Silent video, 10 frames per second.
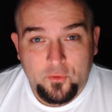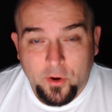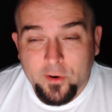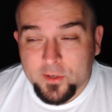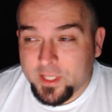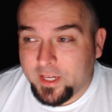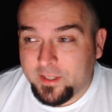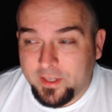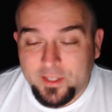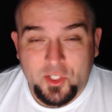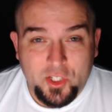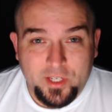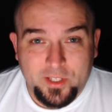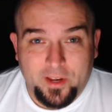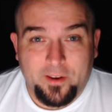Drunkards like to get
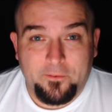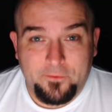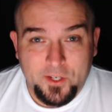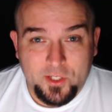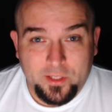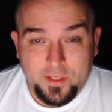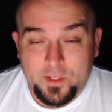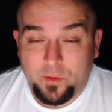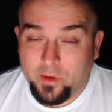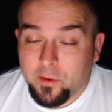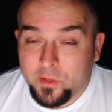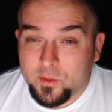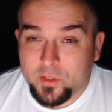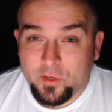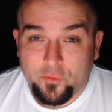shit done efficiently, so they're
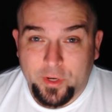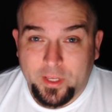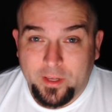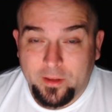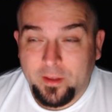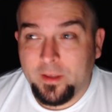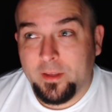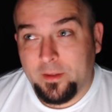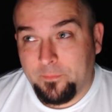usually drinking